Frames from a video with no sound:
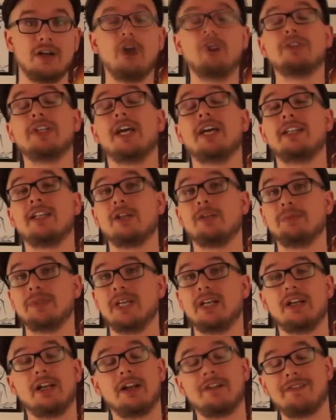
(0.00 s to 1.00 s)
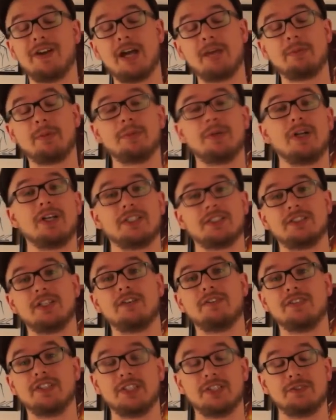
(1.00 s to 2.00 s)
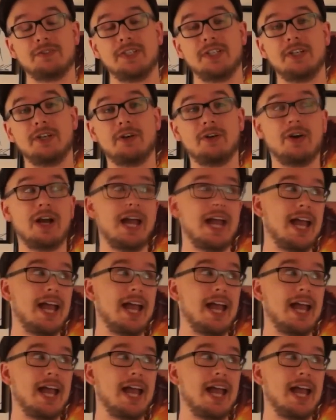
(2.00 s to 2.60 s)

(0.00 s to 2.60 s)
Oh yeah, there'll be a lot of hyperbolic stuff in this video,